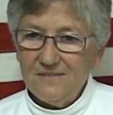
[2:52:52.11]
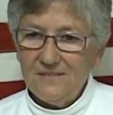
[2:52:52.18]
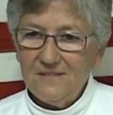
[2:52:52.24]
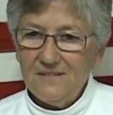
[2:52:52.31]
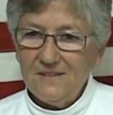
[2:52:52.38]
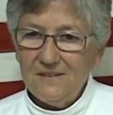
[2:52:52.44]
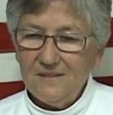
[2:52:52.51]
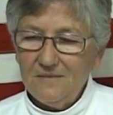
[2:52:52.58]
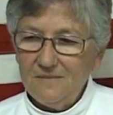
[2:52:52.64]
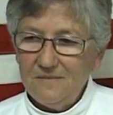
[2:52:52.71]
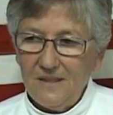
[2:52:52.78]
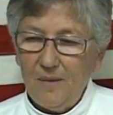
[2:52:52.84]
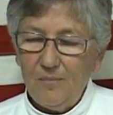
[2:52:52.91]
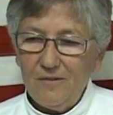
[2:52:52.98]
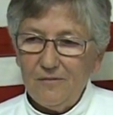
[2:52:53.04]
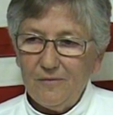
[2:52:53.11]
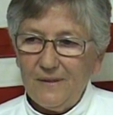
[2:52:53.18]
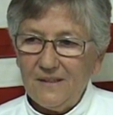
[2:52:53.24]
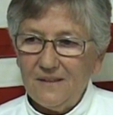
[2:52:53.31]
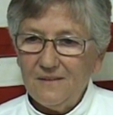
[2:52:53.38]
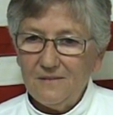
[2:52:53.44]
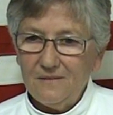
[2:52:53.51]
Uh, a couple of
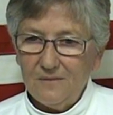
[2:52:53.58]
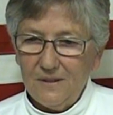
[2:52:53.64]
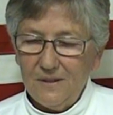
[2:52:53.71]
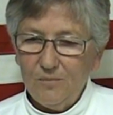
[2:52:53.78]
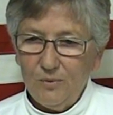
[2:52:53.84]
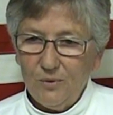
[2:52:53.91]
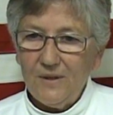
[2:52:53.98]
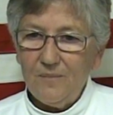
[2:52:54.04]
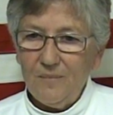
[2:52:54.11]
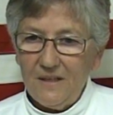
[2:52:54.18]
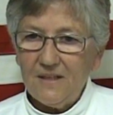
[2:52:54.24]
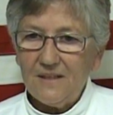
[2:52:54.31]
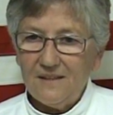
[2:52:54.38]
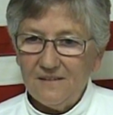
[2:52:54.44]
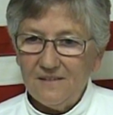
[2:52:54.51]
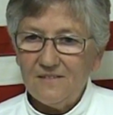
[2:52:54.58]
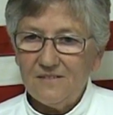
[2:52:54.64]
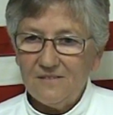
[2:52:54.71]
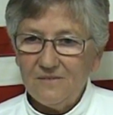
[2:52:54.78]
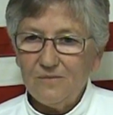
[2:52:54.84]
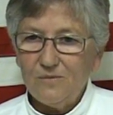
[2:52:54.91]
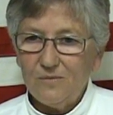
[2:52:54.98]
Ameri uh, born
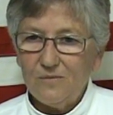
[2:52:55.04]
Americans